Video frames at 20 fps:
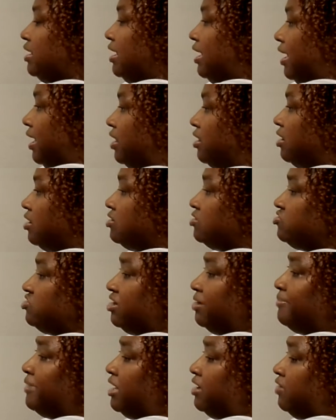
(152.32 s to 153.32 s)
Hello to
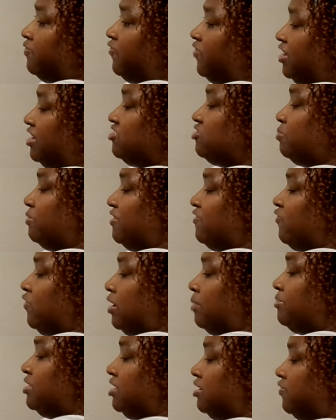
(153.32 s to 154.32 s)
my Facebook
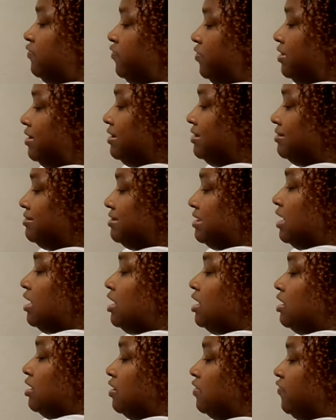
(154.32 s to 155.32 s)
family and friends.
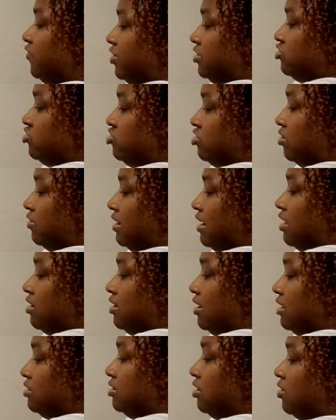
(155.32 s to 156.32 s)
I'm going to show y'all
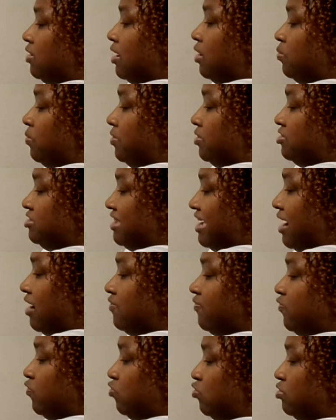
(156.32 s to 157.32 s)
how long I worked
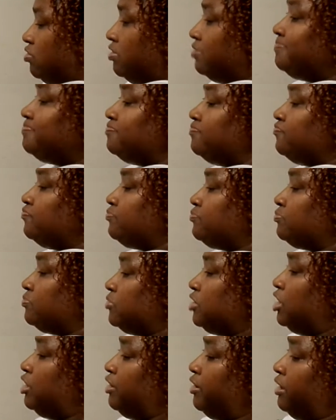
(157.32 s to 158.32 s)
out for.
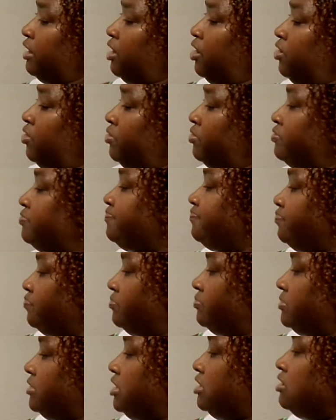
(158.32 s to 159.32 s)
Y'all,
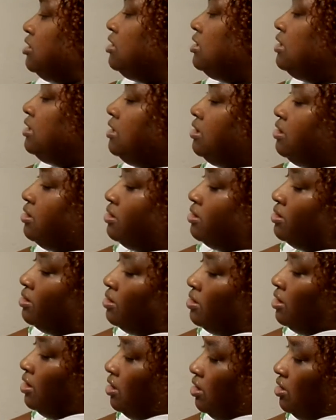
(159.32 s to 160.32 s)

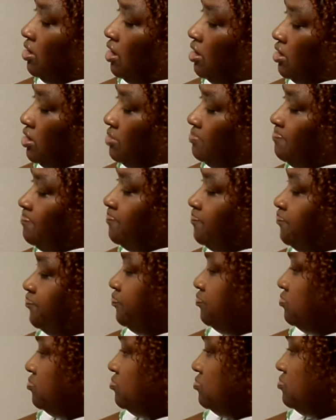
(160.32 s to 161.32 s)
hold on.
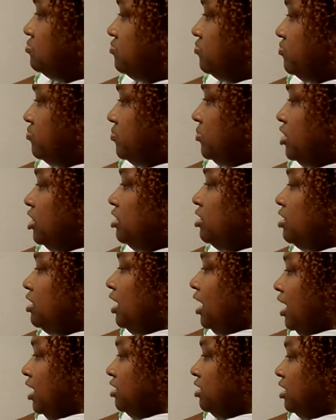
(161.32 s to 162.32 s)

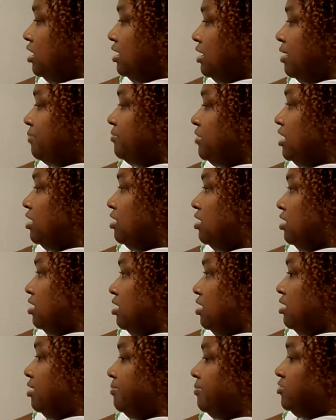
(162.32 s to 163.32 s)
And then I'm not,
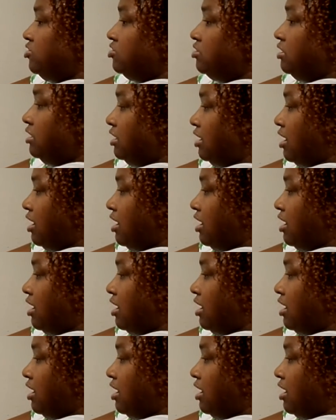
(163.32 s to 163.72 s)
I'm going to get